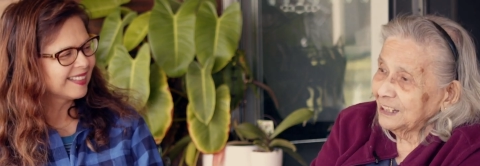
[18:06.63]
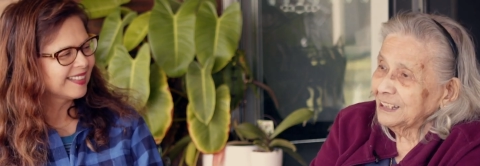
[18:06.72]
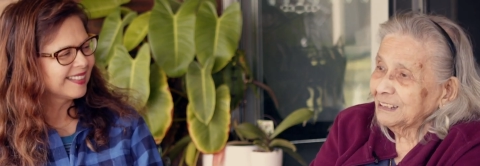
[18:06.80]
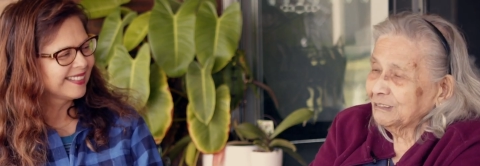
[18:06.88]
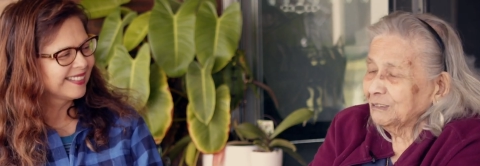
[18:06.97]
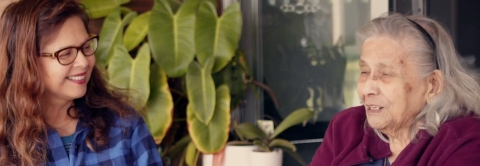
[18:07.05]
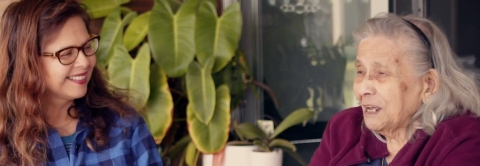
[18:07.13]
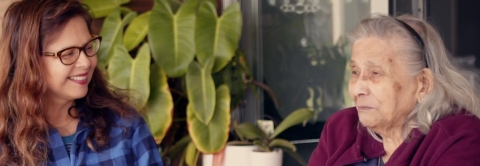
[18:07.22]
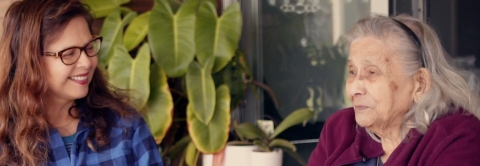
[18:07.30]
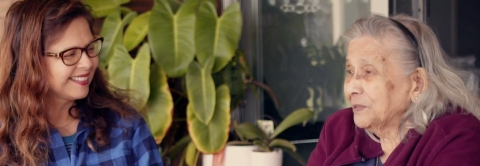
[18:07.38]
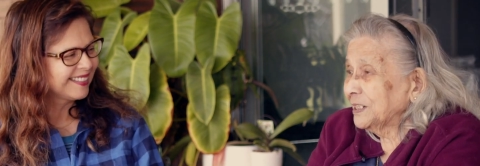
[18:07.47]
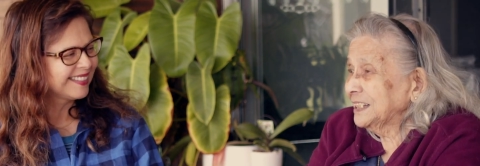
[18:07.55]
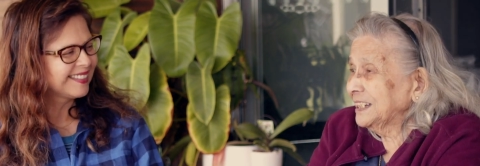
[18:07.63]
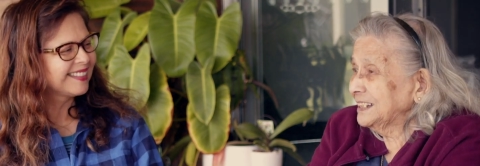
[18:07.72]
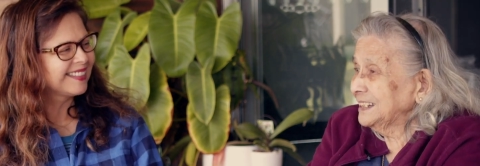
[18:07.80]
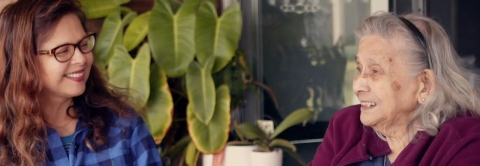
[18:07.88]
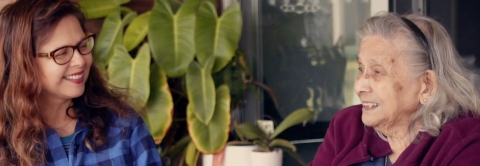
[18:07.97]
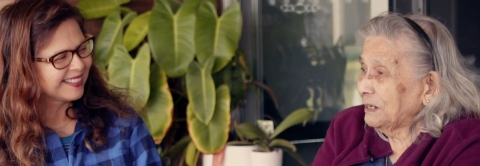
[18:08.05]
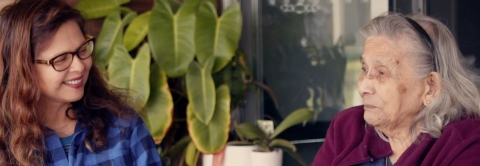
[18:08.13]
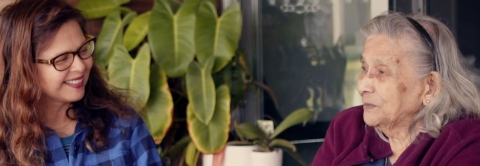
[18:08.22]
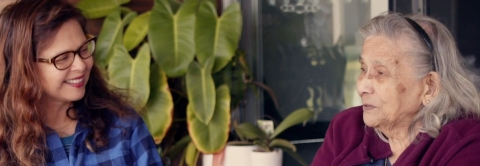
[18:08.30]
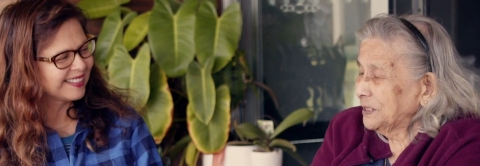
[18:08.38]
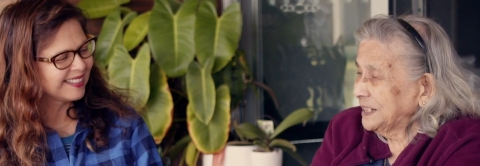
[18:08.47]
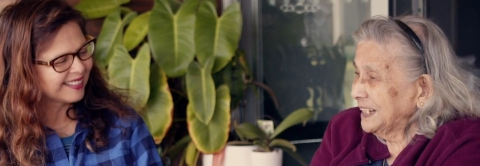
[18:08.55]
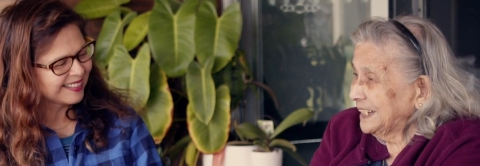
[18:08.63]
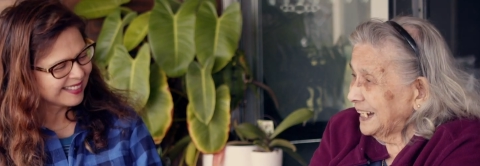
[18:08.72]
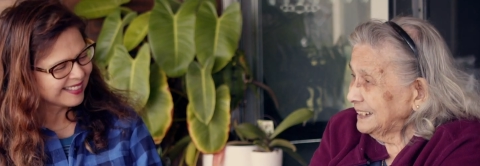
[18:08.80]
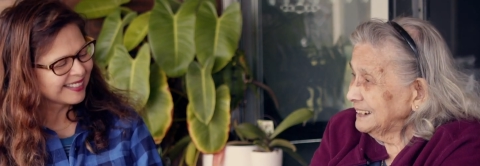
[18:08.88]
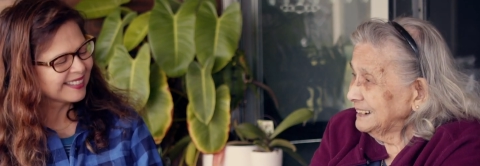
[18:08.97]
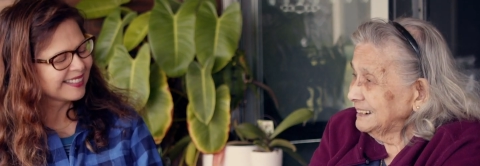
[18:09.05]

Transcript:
Speaker 1: this, today I'm doing this, I'm doing that.